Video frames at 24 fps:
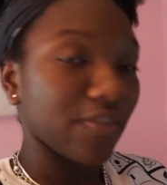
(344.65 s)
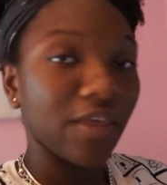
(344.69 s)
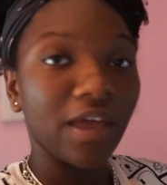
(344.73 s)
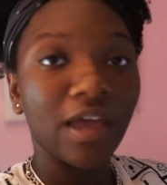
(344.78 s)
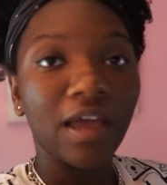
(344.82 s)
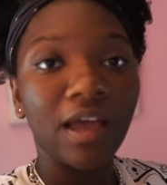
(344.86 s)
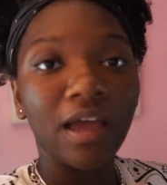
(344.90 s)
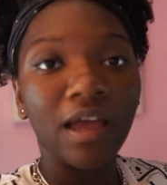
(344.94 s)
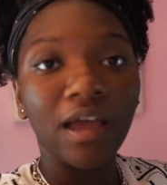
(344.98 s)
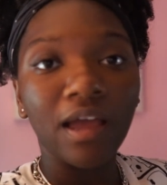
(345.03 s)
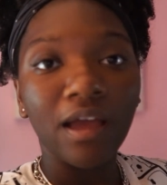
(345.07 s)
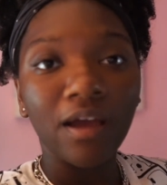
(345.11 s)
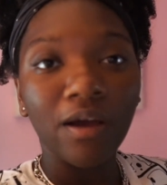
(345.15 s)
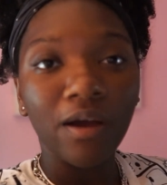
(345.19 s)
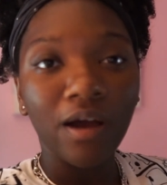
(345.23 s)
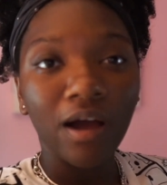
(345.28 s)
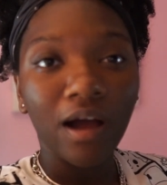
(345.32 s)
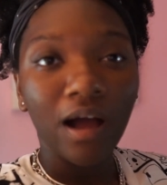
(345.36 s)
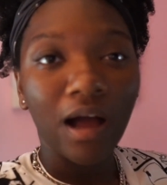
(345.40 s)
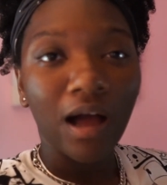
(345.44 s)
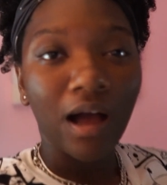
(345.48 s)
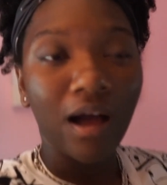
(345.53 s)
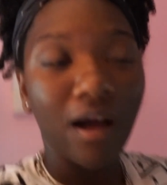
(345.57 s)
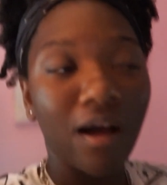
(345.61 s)
that
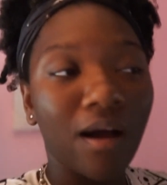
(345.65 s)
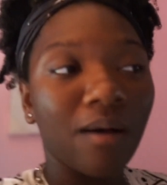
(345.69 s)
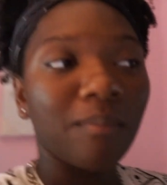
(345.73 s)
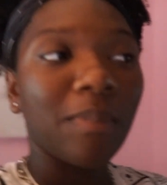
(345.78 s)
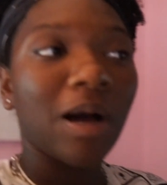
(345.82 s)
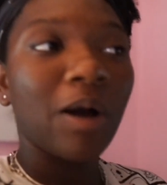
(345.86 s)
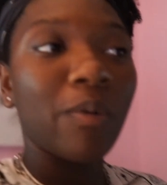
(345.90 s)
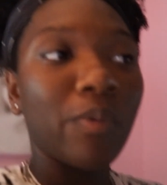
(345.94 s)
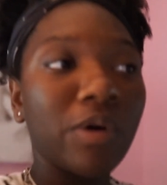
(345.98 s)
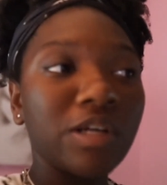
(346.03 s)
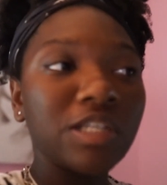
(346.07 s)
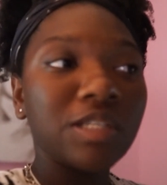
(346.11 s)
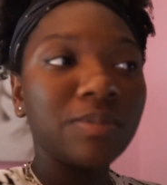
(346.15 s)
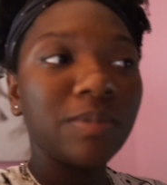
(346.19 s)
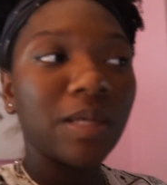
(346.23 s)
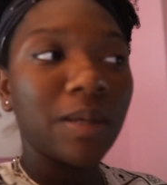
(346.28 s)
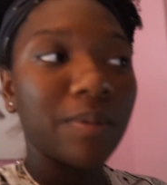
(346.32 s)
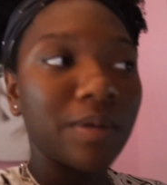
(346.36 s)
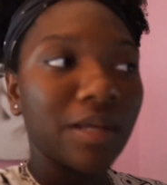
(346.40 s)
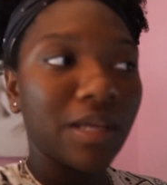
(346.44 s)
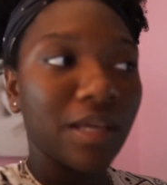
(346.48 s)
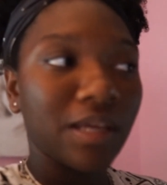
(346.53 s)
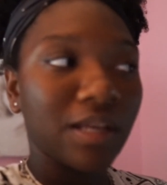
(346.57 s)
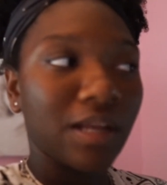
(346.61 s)
I wanted to
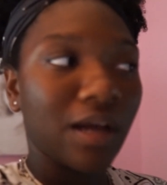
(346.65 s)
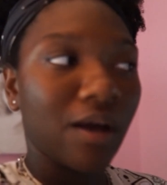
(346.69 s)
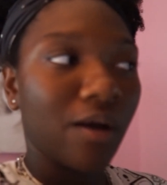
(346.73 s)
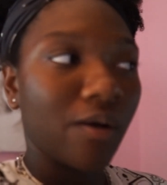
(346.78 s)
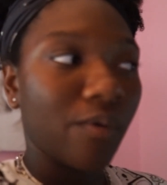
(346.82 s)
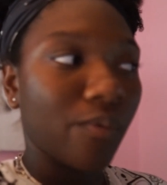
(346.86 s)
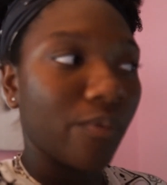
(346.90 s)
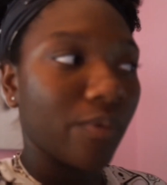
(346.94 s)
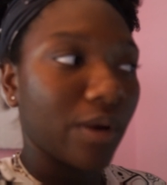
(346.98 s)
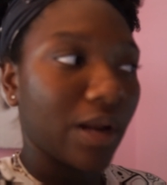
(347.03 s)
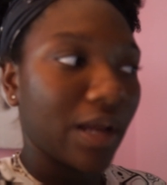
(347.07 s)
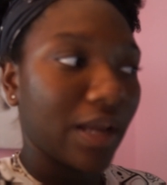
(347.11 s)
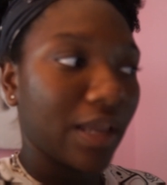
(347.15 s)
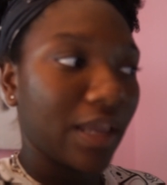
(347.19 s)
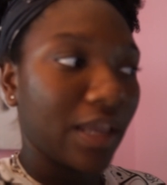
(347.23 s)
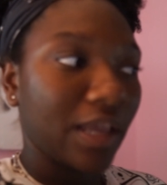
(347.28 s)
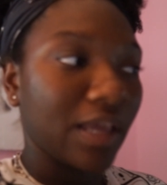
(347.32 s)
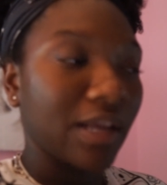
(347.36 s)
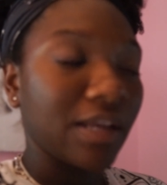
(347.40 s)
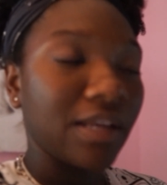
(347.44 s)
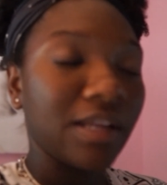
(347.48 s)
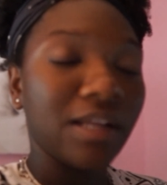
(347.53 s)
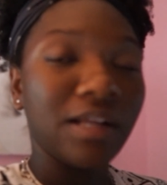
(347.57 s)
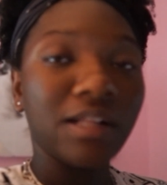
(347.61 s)
be able to get out what I
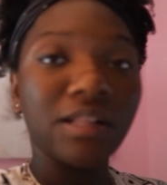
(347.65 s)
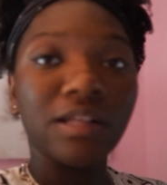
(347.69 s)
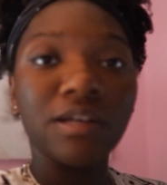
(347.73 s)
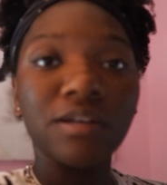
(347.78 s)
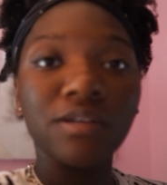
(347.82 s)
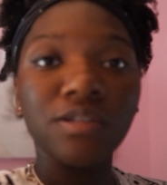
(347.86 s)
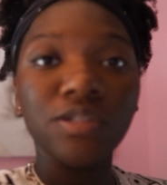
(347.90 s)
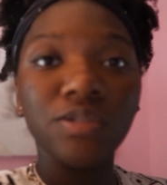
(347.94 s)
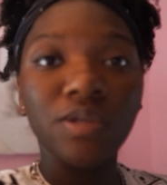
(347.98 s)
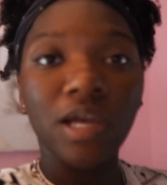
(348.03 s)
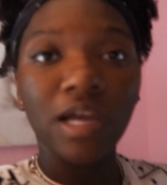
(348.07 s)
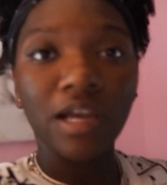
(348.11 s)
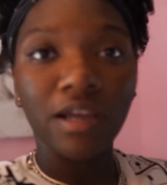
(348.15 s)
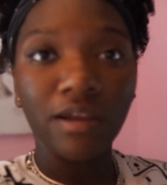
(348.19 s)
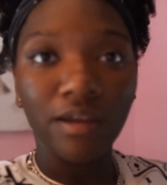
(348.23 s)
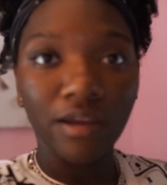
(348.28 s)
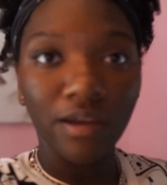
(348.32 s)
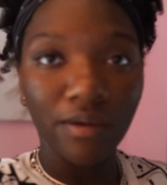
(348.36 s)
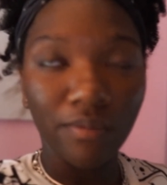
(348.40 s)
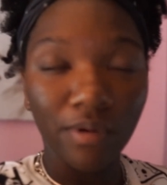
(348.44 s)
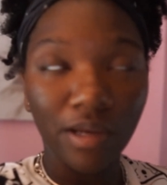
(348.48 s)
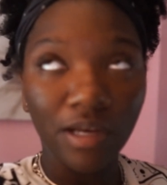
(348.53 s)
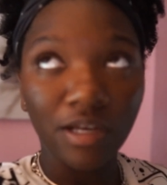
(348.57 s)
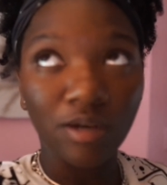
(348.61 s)
can declutter, so I
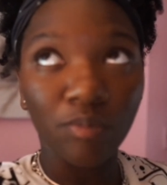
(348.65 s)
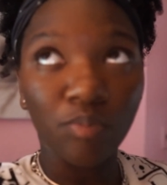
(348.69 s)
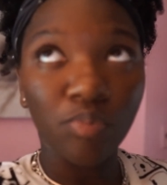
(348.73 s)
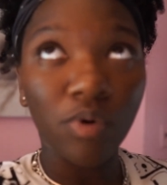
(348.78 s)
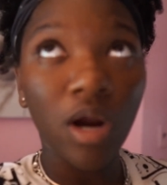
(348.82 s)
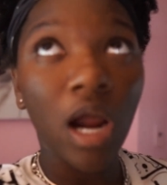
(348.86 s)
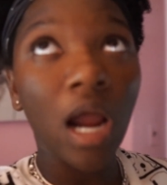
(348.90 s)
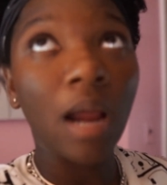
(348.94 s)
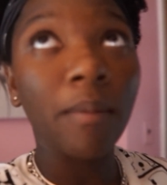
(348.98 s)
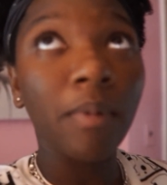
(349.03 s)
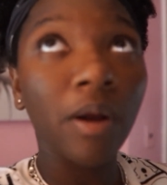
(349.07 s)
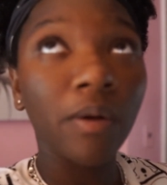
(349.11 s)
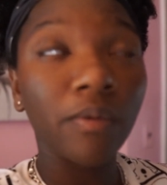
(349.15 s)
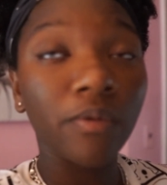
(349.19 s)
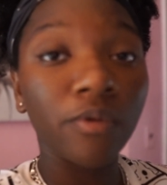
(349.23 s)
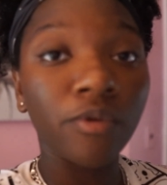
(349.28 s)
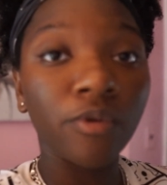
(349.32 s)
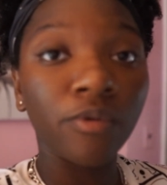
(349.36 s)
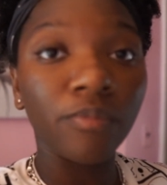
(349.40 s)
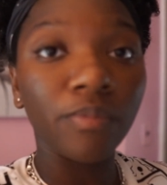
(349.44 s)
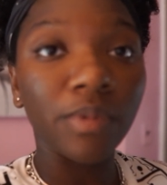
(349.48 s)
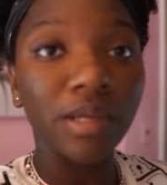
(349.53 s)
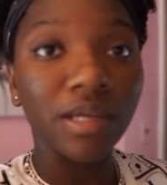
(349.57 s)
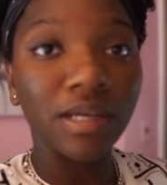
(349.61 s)
can get ready to prime my
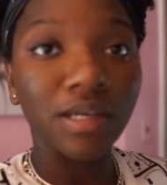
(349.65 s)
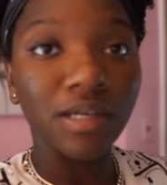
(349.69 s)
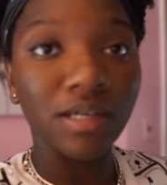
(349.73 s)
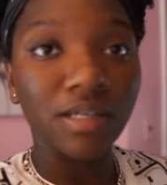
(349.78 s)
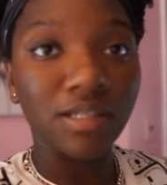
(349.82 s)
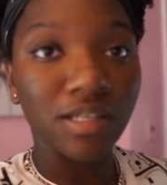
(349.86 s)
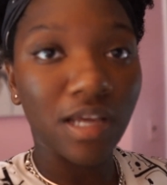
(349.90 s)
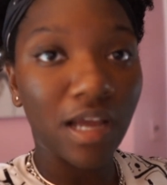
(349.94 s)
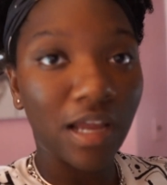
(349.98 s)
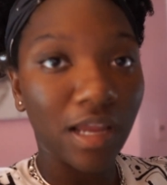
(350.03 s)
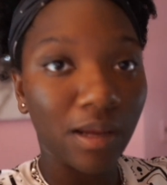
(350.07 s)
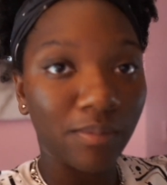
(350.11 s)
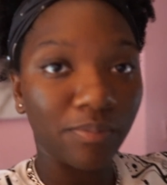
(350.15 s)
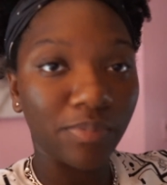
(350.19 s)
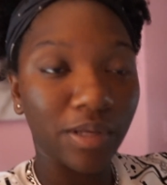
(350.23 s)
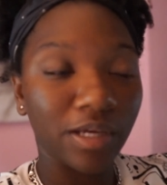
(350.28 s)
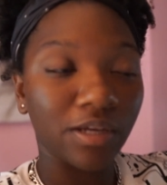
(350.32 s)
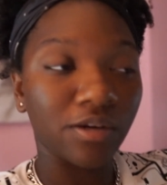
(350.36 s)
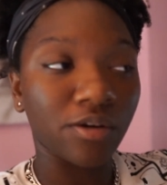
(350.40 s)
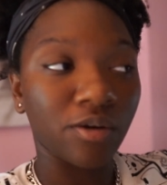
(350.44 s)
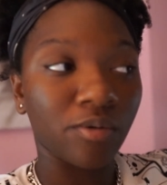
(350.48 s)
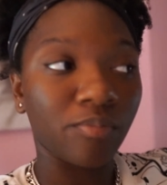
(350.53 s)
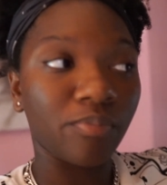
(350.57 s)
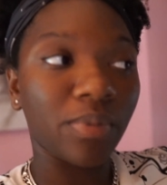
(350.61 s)
room, because I am
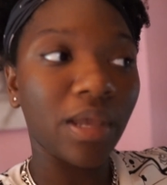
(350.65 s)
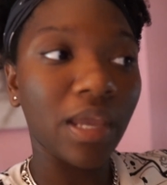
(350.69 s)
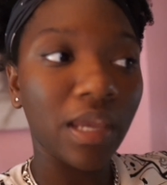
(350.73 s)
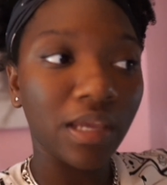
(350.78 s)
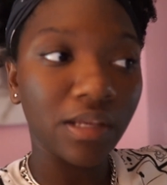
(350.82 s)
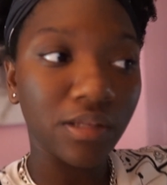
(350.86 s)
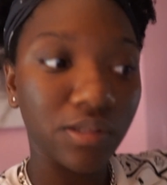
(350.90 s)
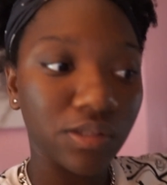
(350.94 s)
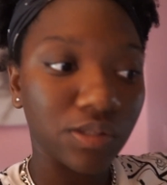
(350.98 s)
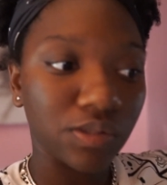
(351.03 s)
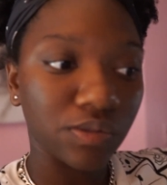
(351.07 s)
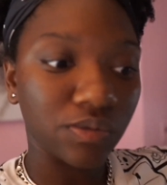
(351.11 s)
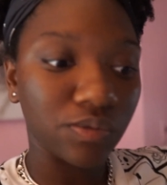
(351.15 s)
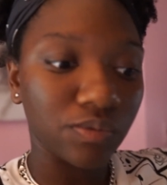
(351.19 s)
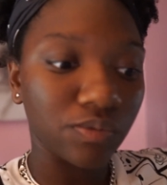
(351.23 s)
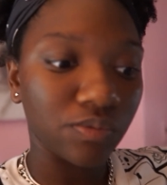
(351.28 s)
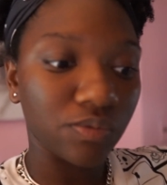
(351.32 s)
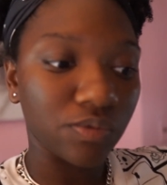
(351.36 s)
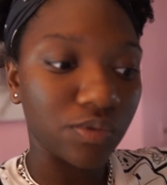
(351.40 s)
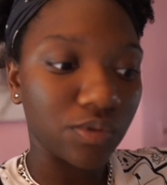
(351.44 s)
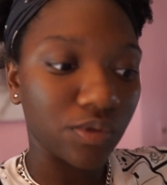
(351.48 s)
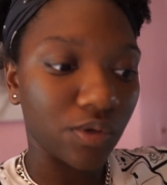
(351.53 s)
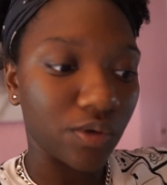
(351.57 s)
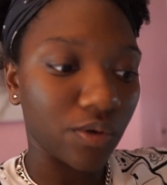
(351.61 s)
planning on painting
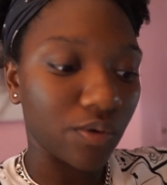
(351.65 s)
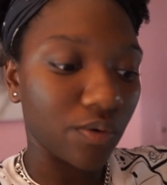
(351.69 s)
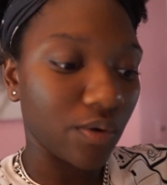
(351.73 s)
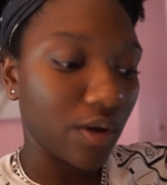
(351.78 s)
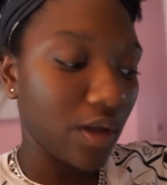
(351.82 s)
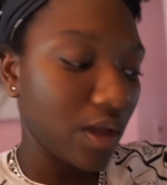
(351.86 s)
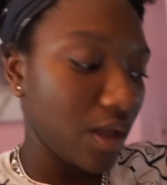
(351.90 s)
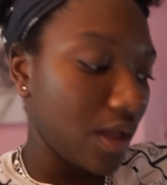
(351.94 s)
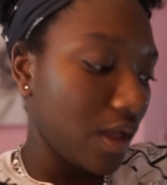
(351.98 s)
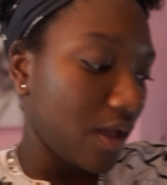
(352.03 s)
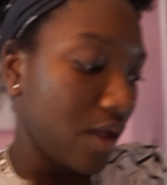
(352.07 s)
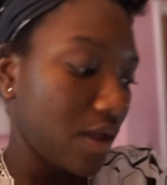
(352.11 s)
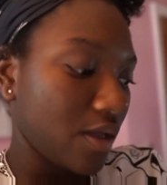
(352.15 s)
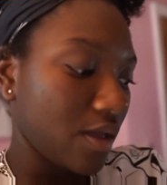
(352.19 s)
soon. So